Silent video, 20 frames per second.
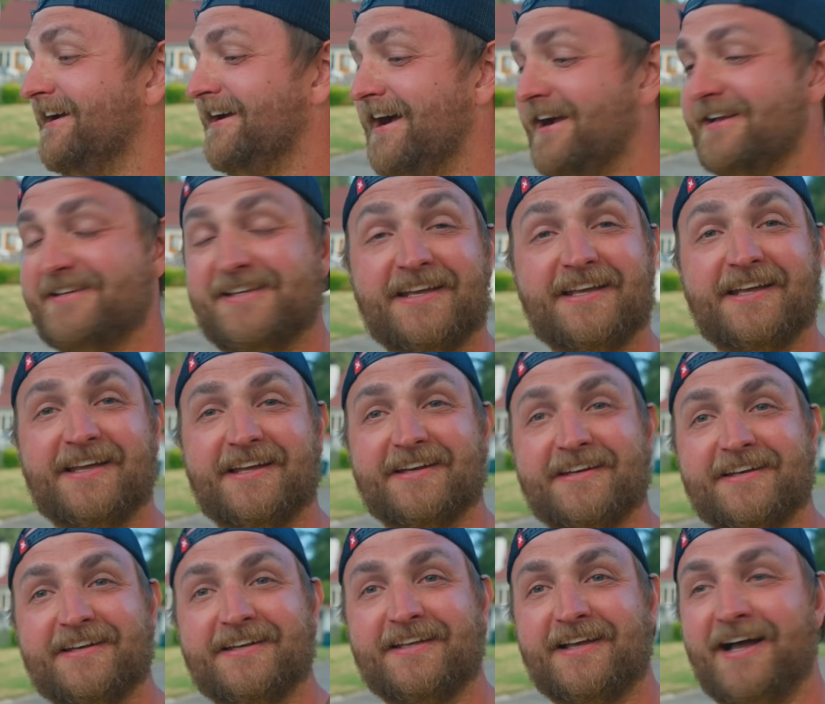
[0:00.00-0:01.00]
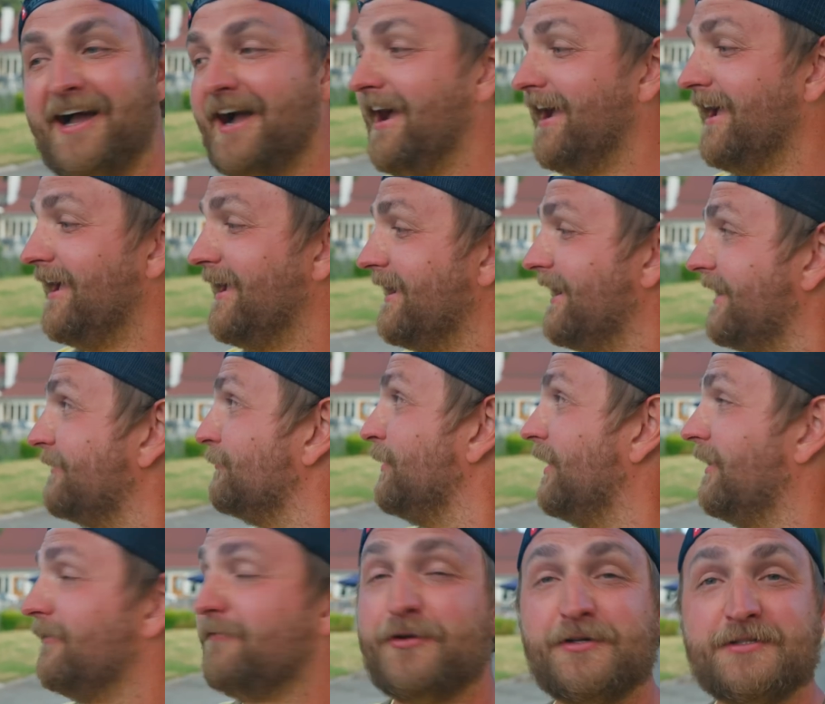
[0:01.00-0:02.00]
I dig it. When
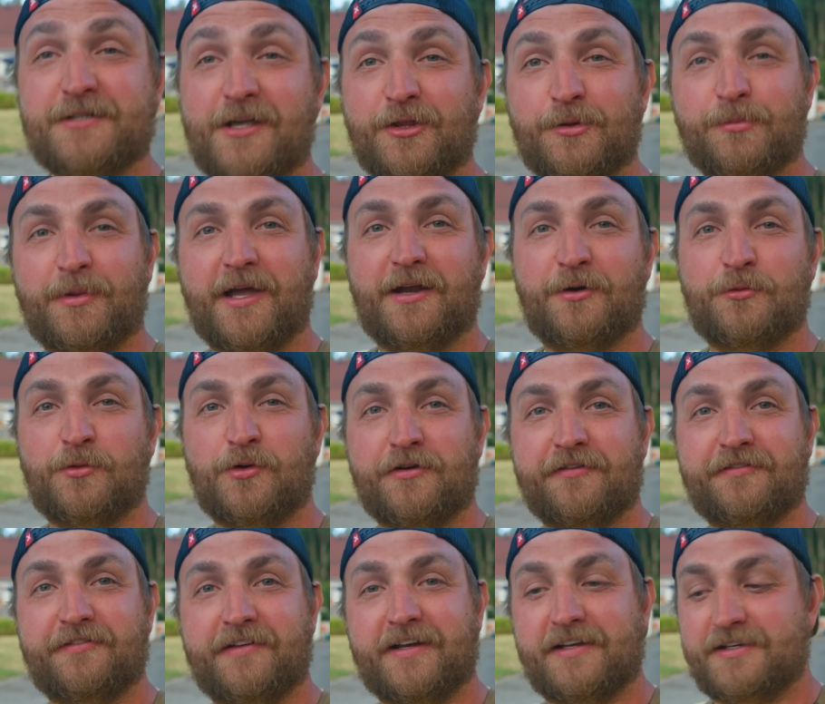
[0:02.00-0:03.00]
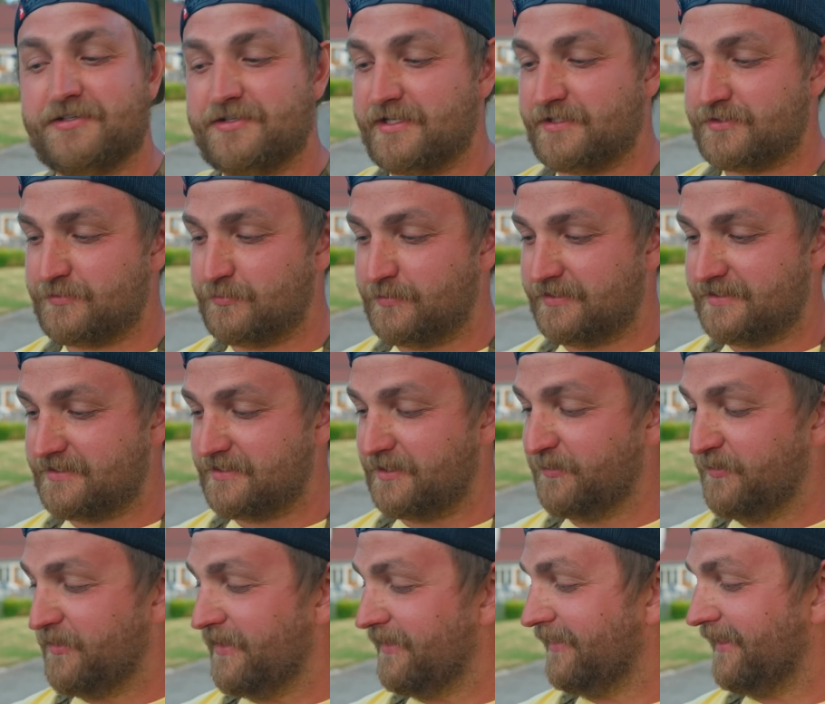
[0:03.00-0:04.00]
I first saw the battleworn finish, this was
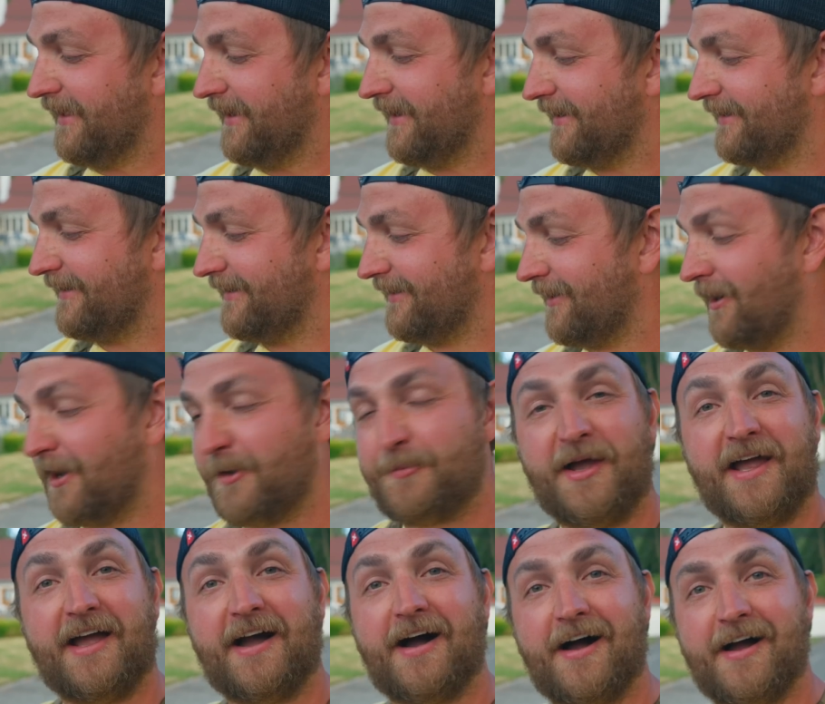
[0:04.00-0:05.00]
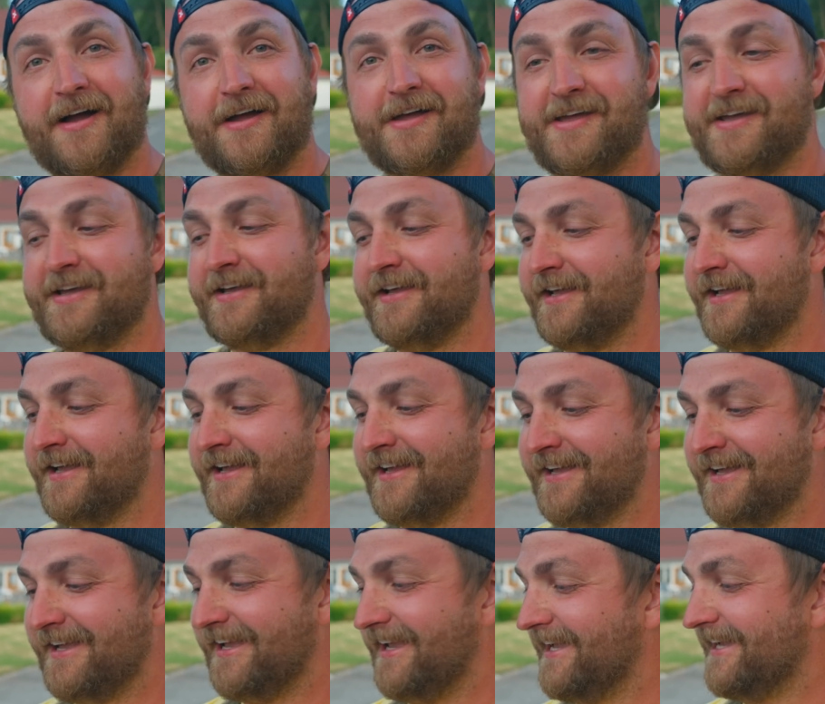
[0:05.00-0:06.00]
something that caught my eye,
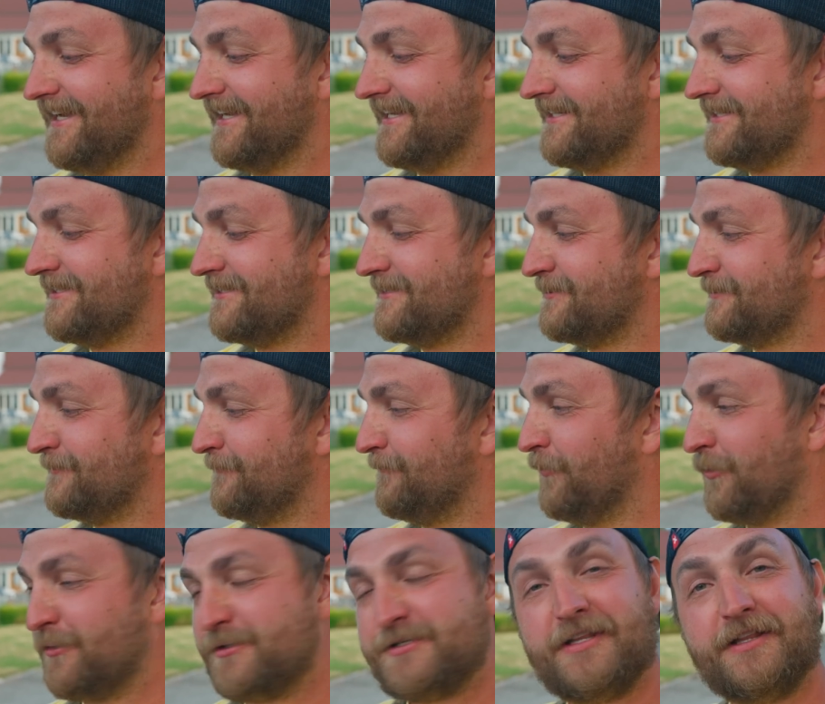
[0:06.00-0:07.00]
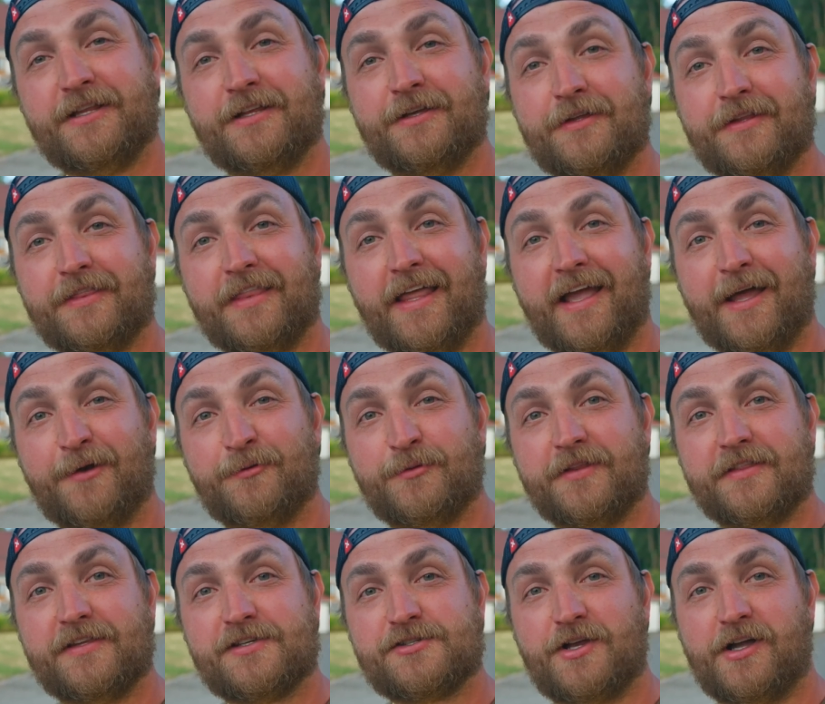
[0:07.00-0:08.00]
and fortunately they had one
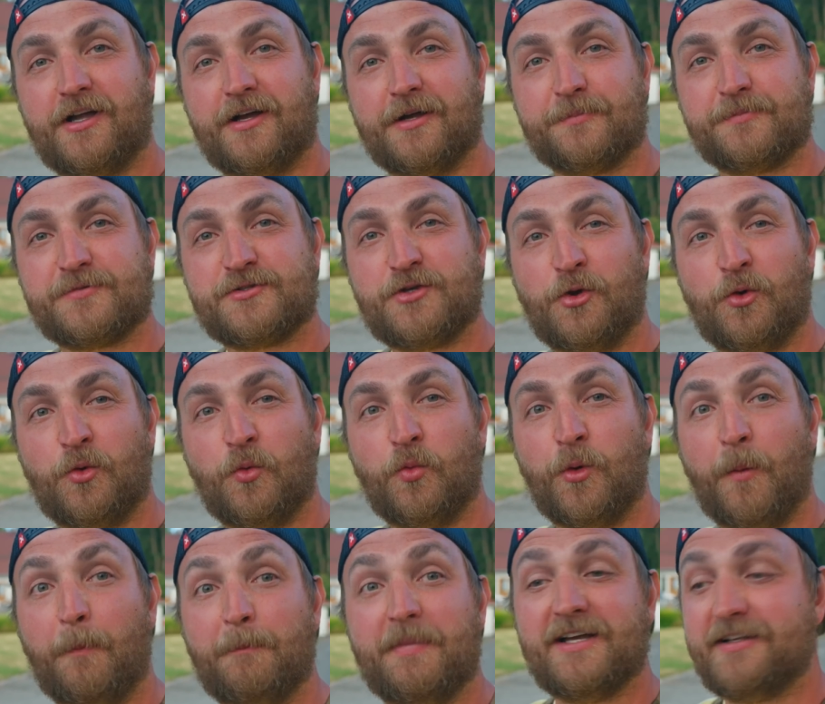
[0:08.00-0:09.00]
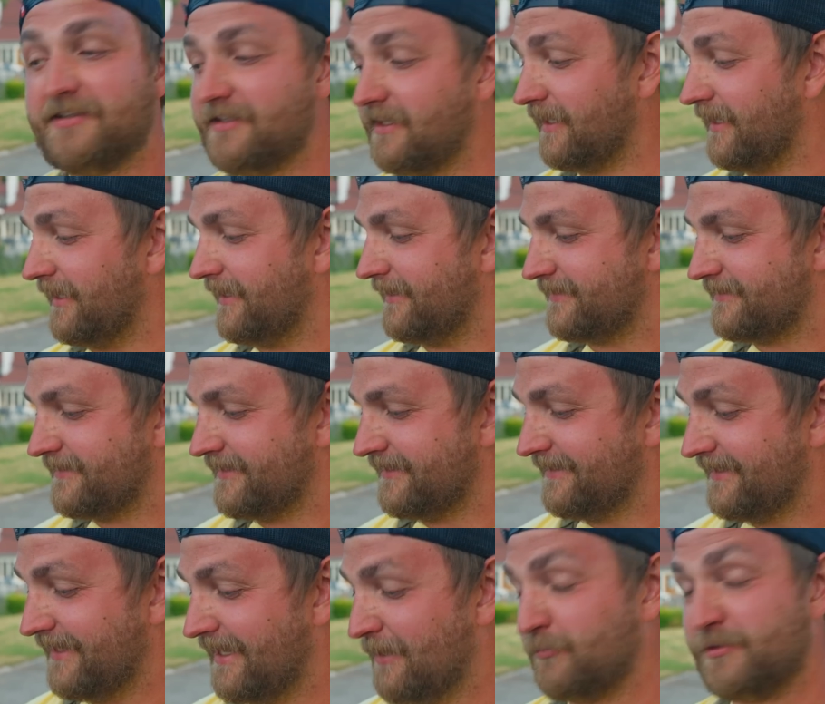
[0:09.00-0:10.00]
in the shop. So we're building it.
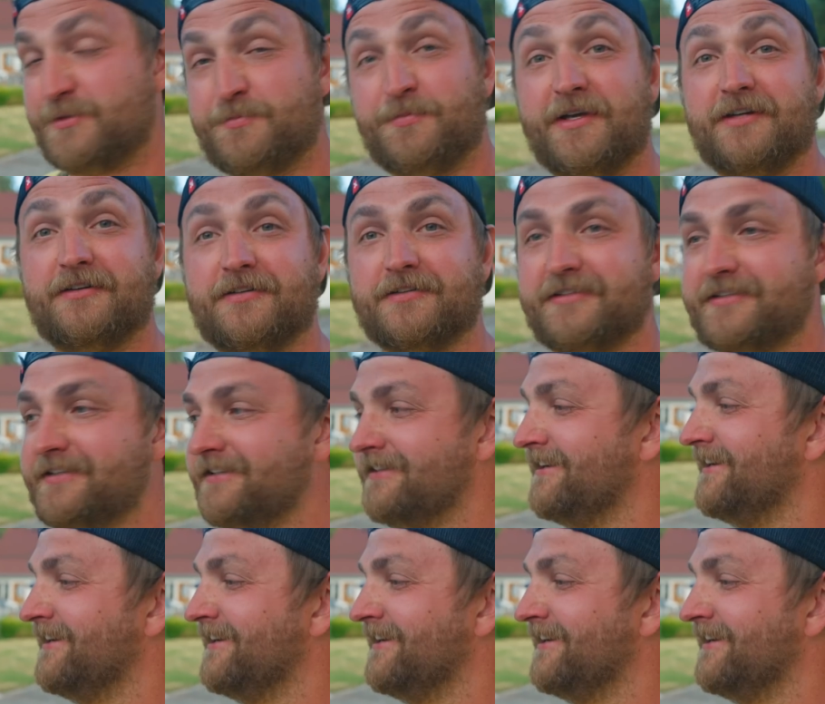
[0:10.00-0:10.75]
It was built.